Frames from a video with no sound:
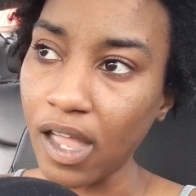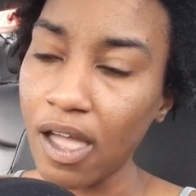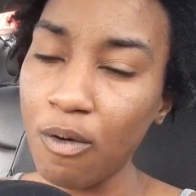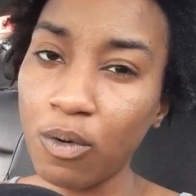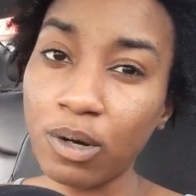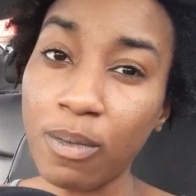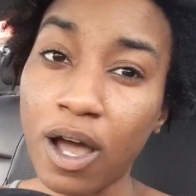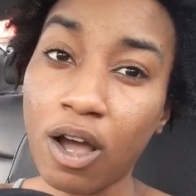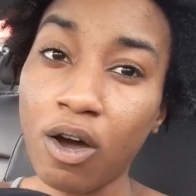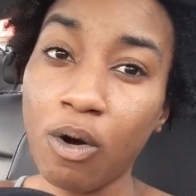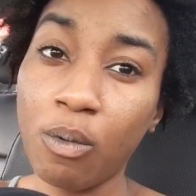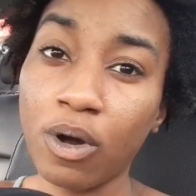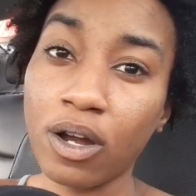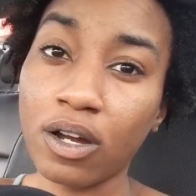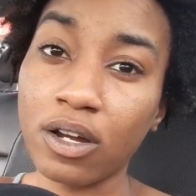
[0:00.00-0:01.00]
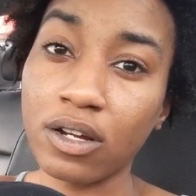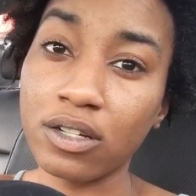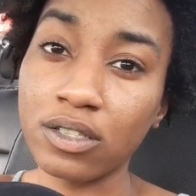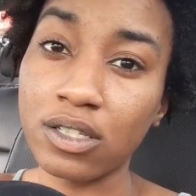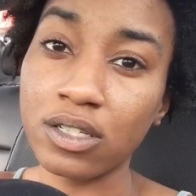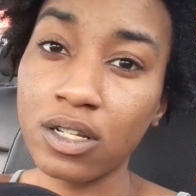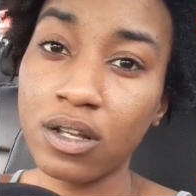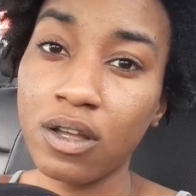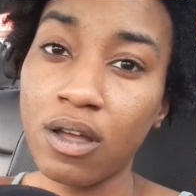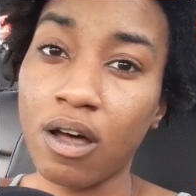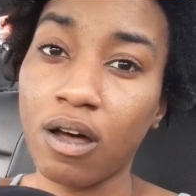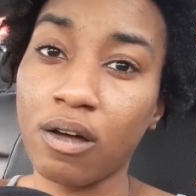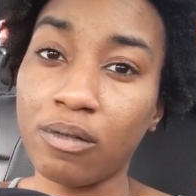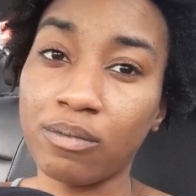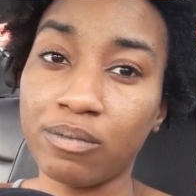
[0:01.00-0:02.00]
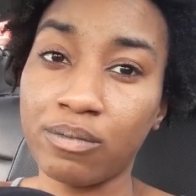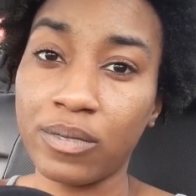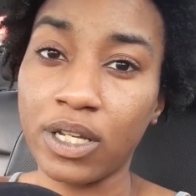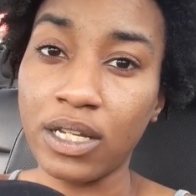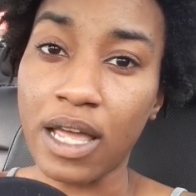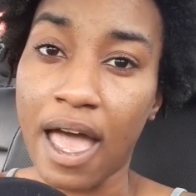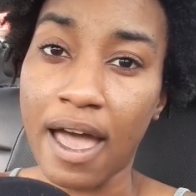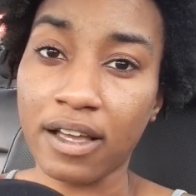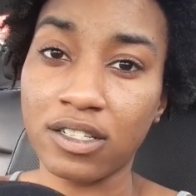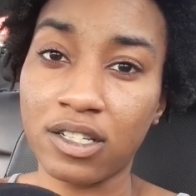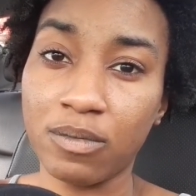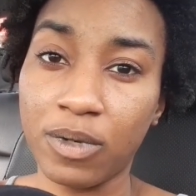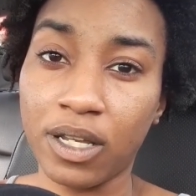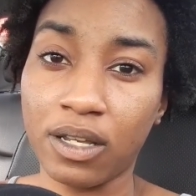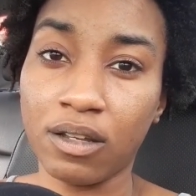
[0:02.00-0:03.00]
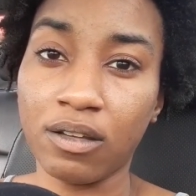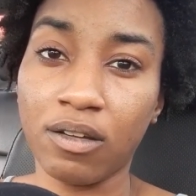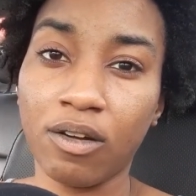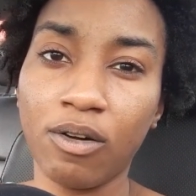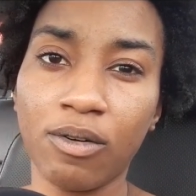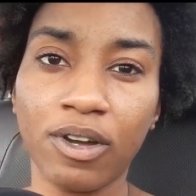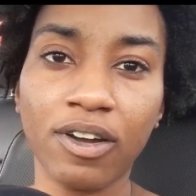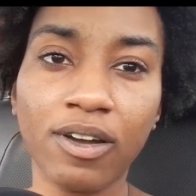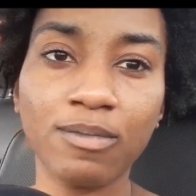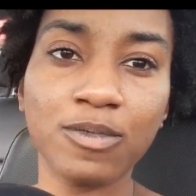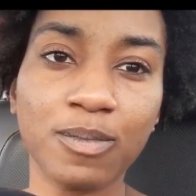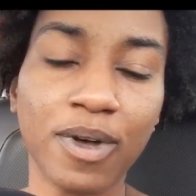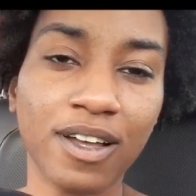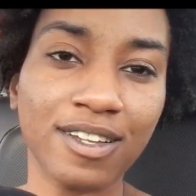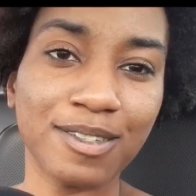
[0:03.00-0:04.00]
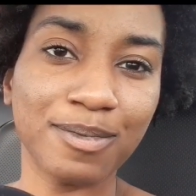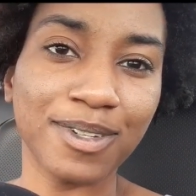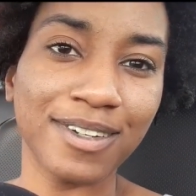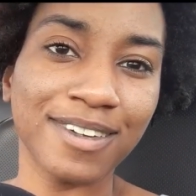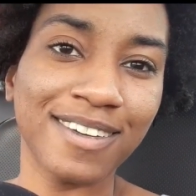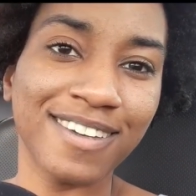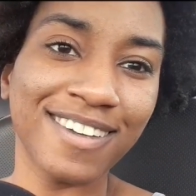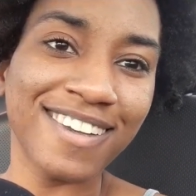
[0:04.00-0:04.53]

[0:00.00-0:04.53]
And one of my coworkers, he asked me, oh, here comes my husband.